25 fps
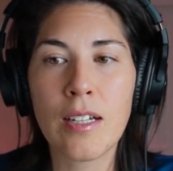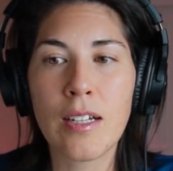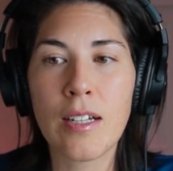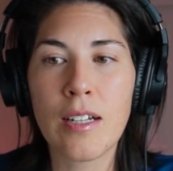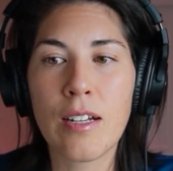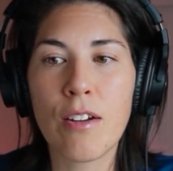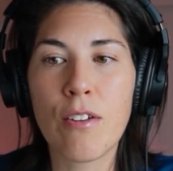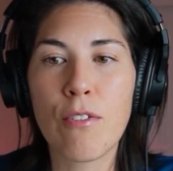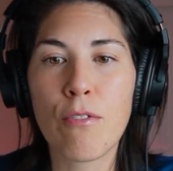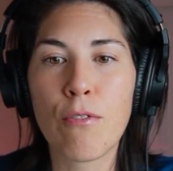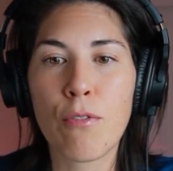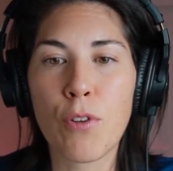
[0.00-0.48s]

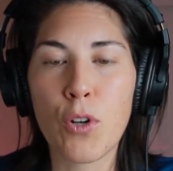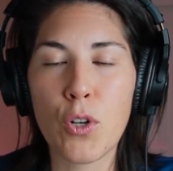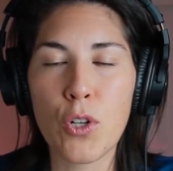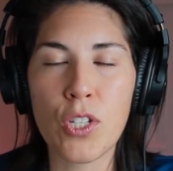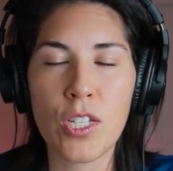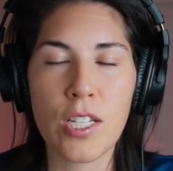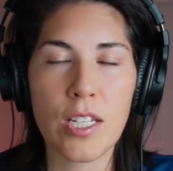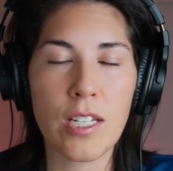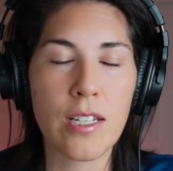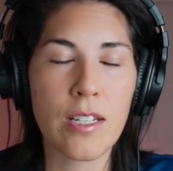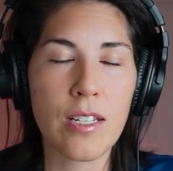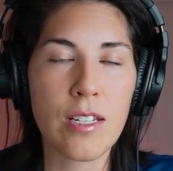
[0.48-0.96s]

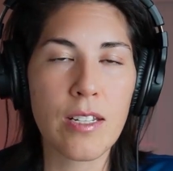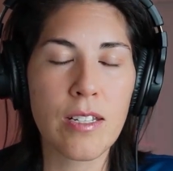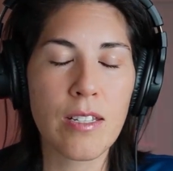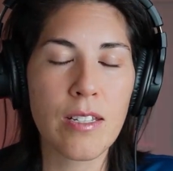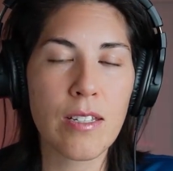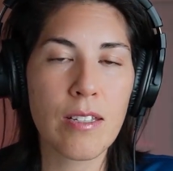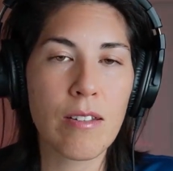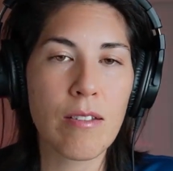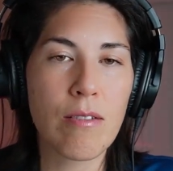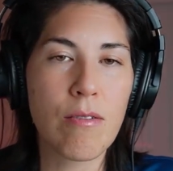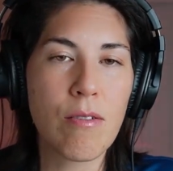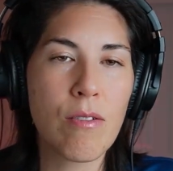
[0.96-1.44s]
Versus
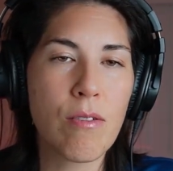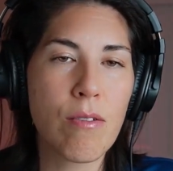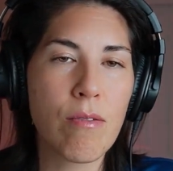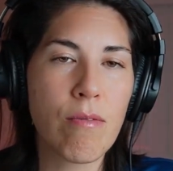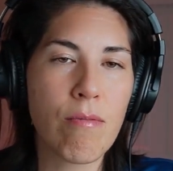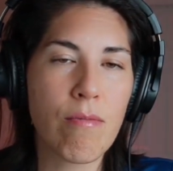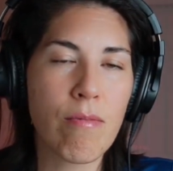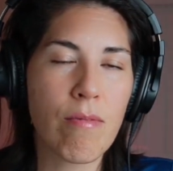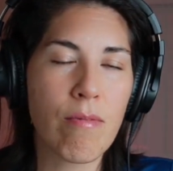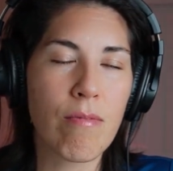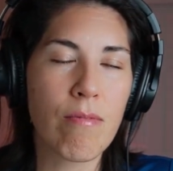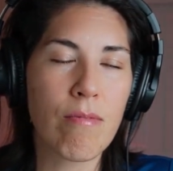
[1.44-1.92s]

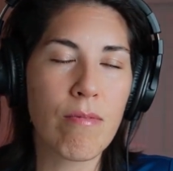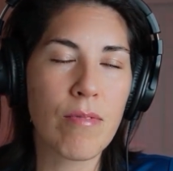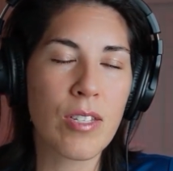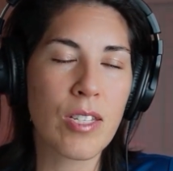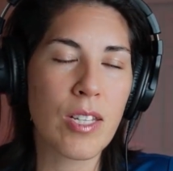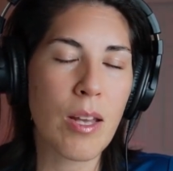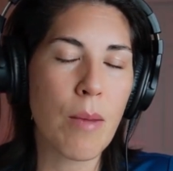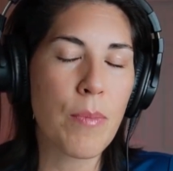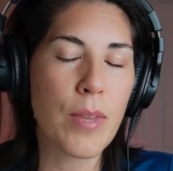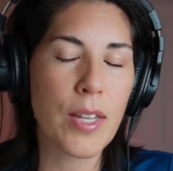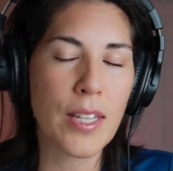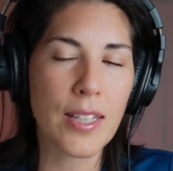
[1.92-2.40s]

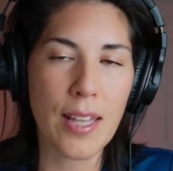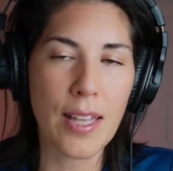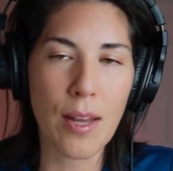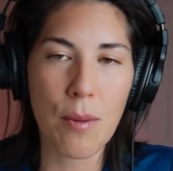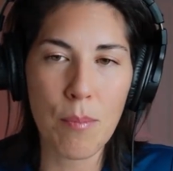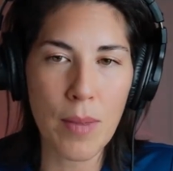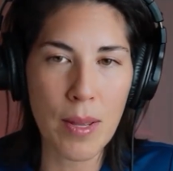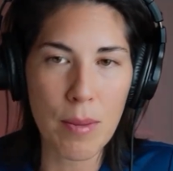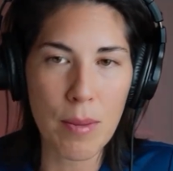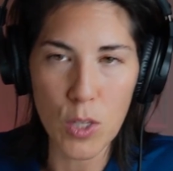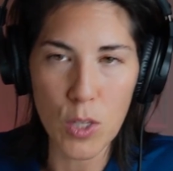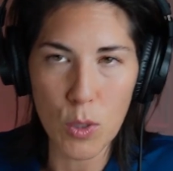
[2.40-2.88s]
something that
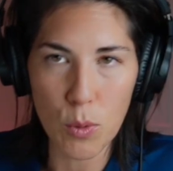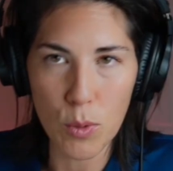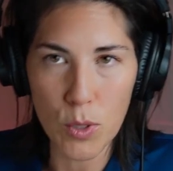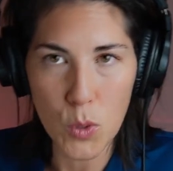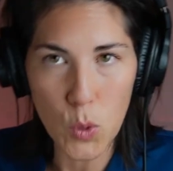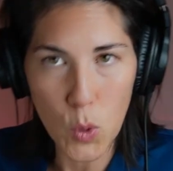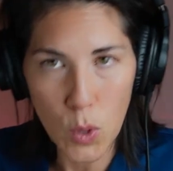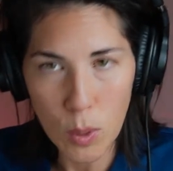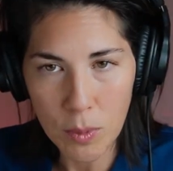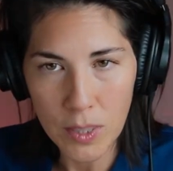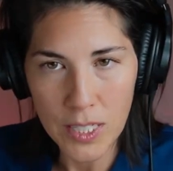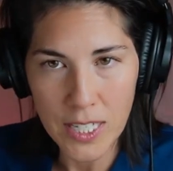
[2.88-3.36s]
maybe
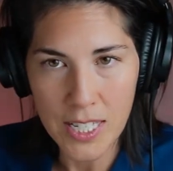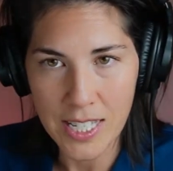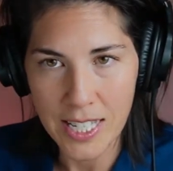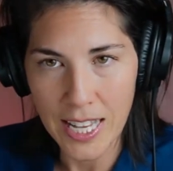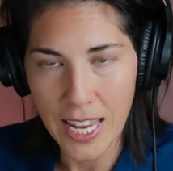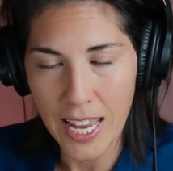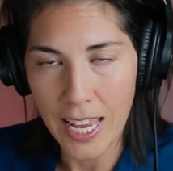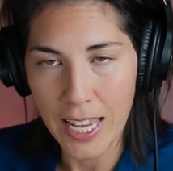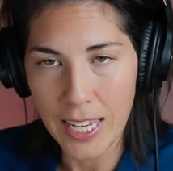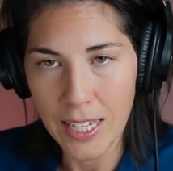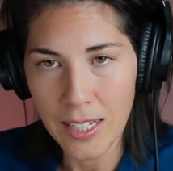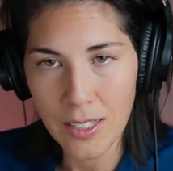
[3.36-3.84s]
normally
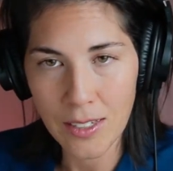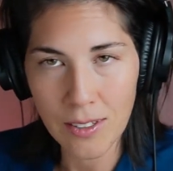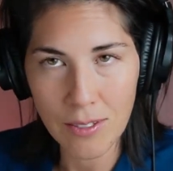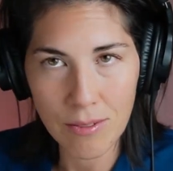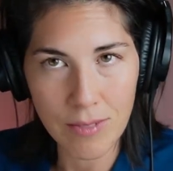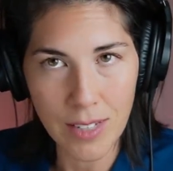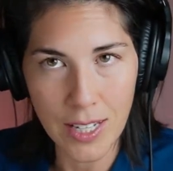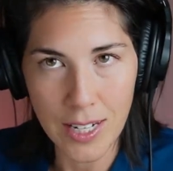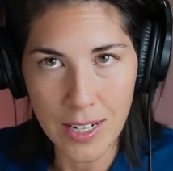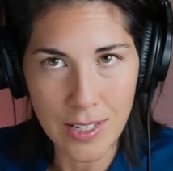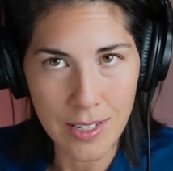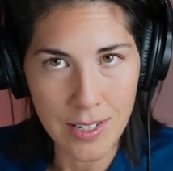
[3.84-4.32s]
say
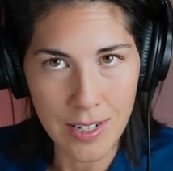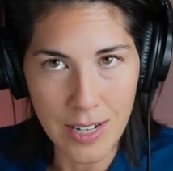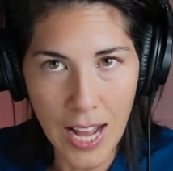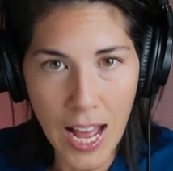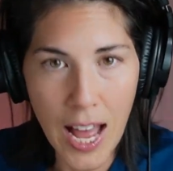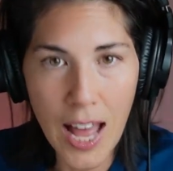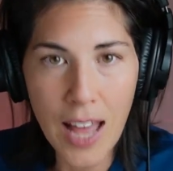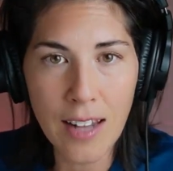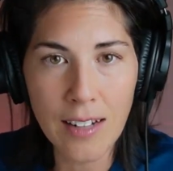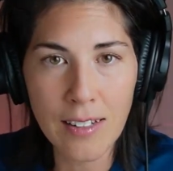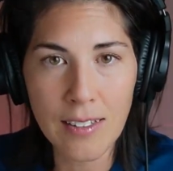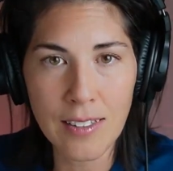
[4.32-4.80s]
that is
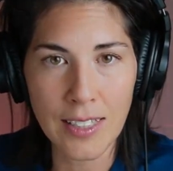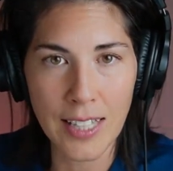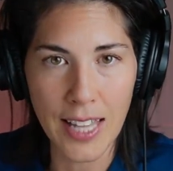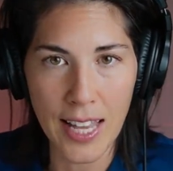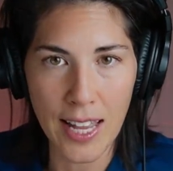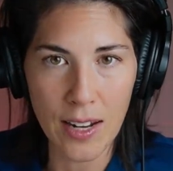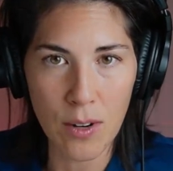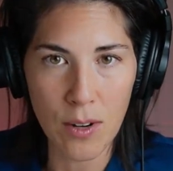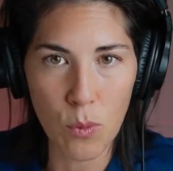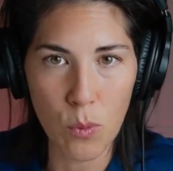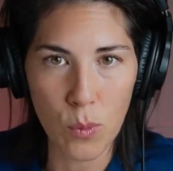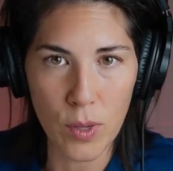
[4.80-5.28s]
not
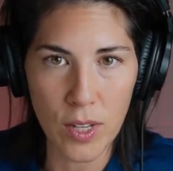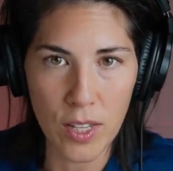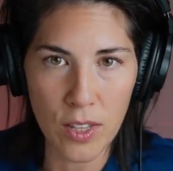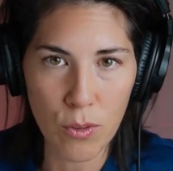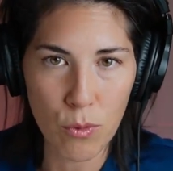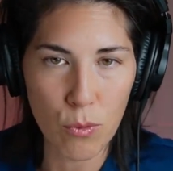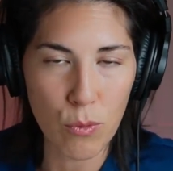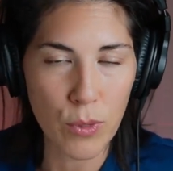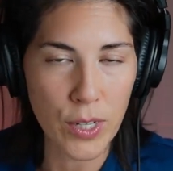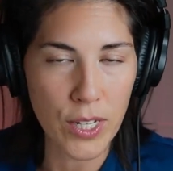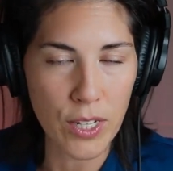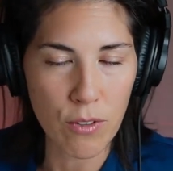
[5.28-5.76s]
led with
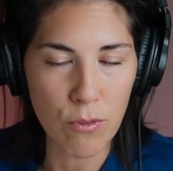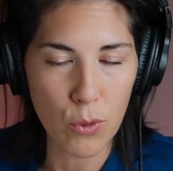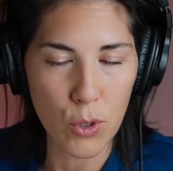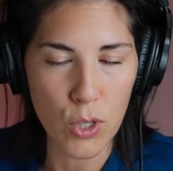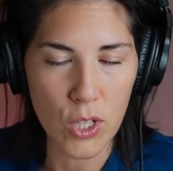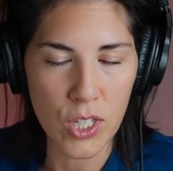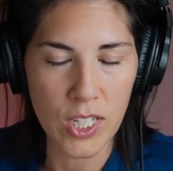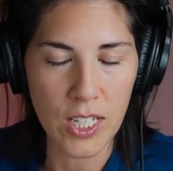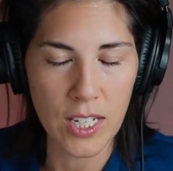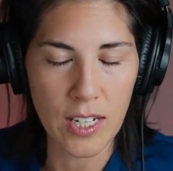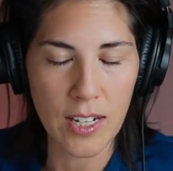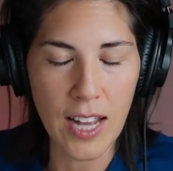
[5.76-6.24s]

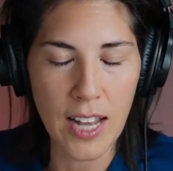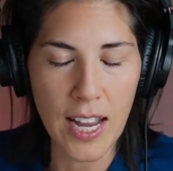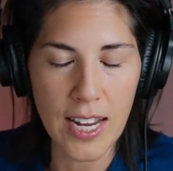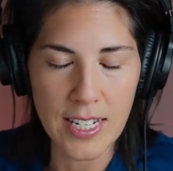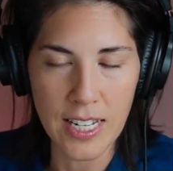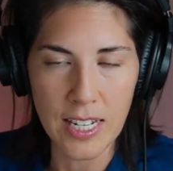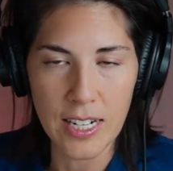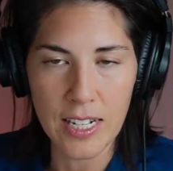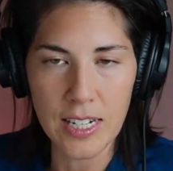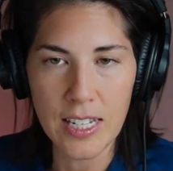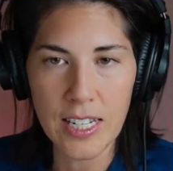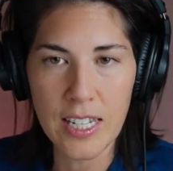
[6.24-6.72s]
reinforcing
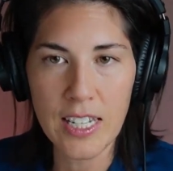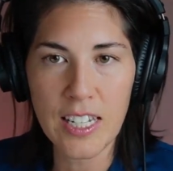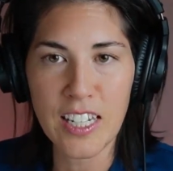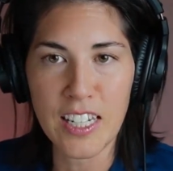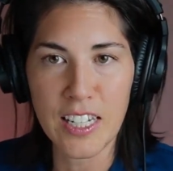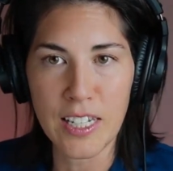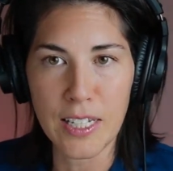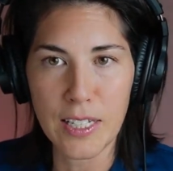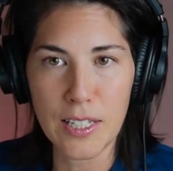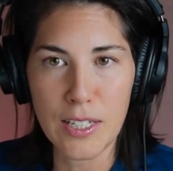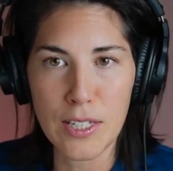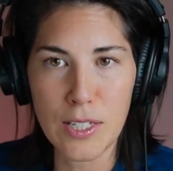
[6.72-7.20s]
identity
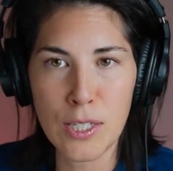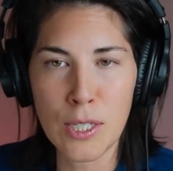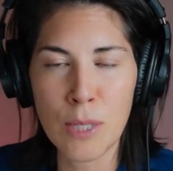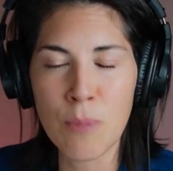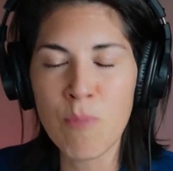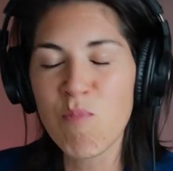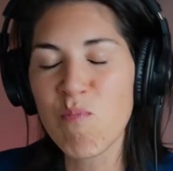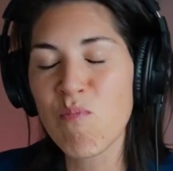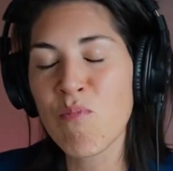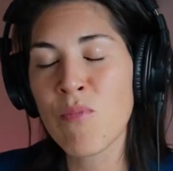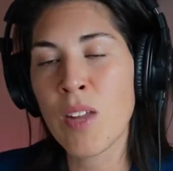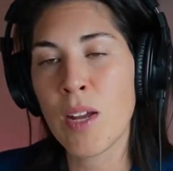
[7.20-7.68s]
is
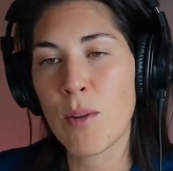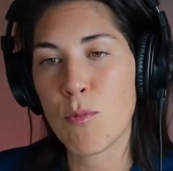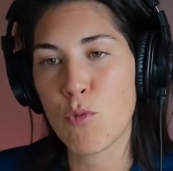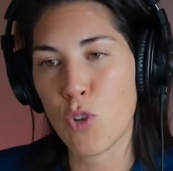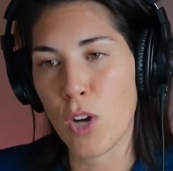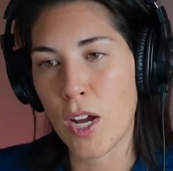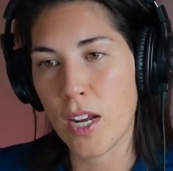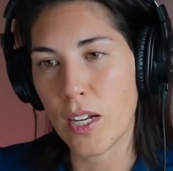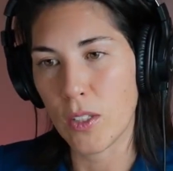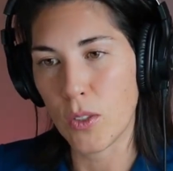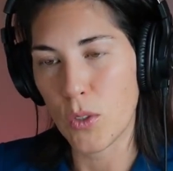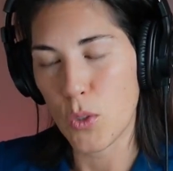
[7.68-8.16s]
I'm
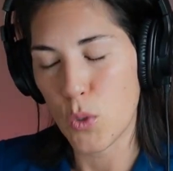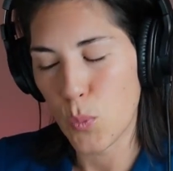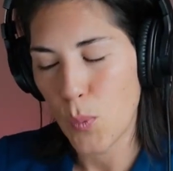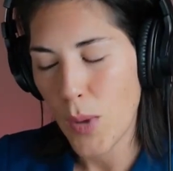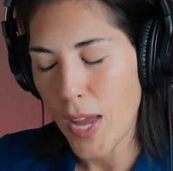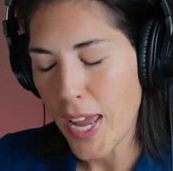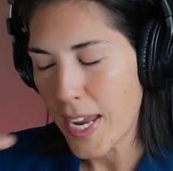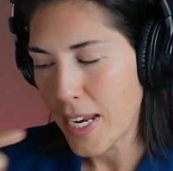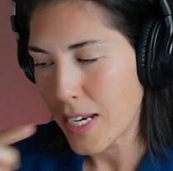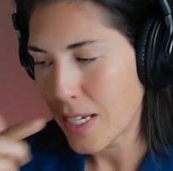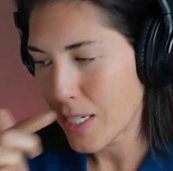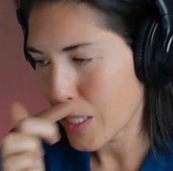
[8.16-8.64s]
trying to lose
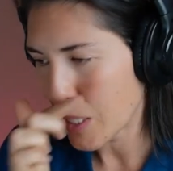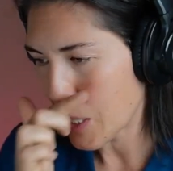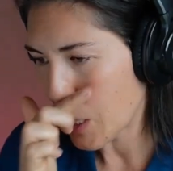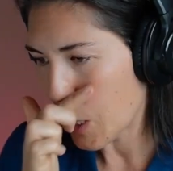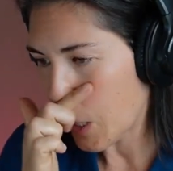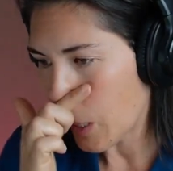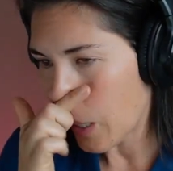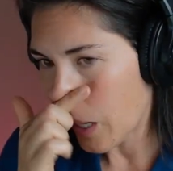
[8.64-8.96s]
weight.